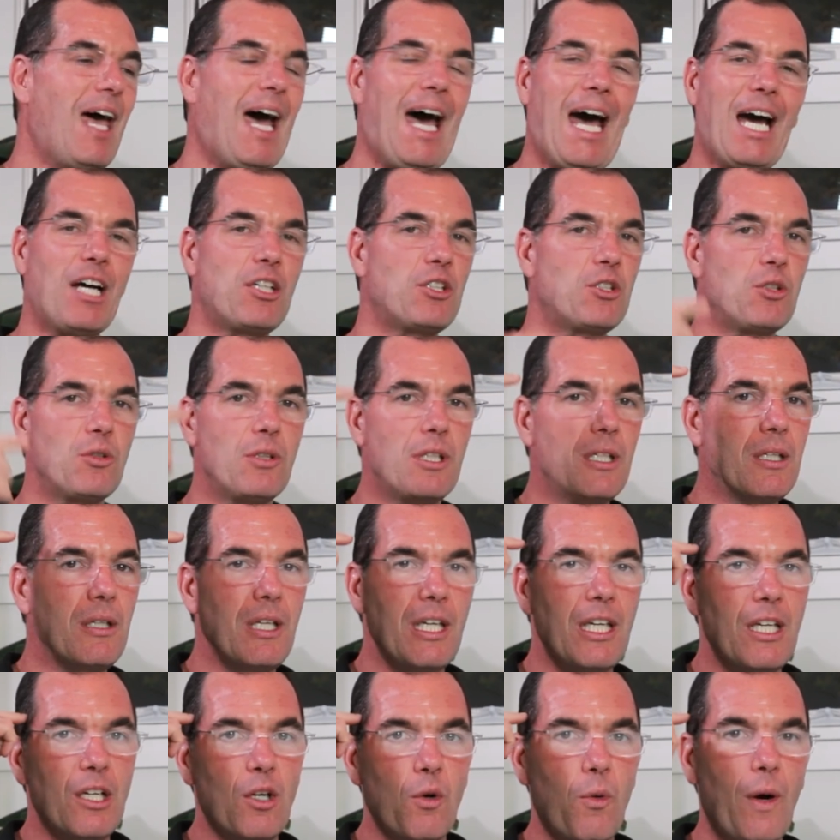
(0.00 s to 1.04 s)
actually
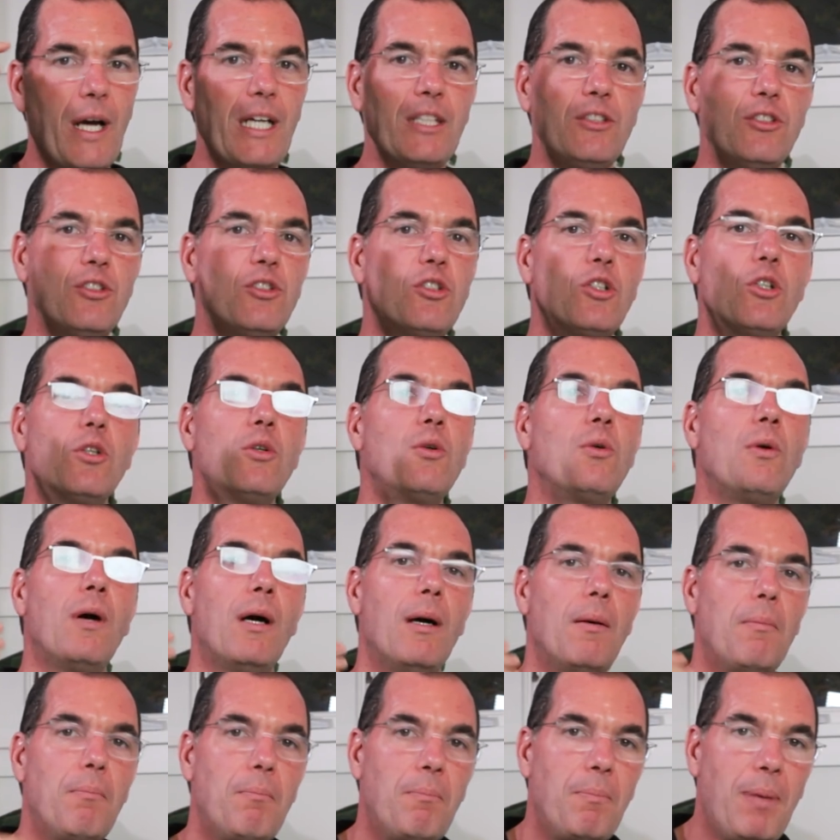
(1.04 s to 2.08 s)
equates to
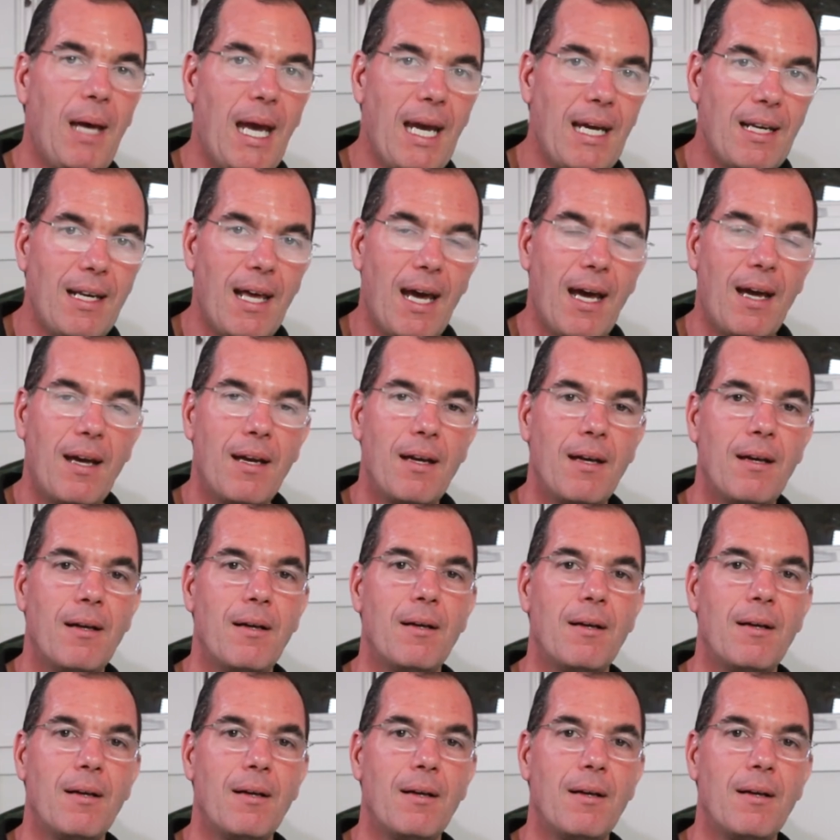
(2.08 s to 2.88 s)
payday.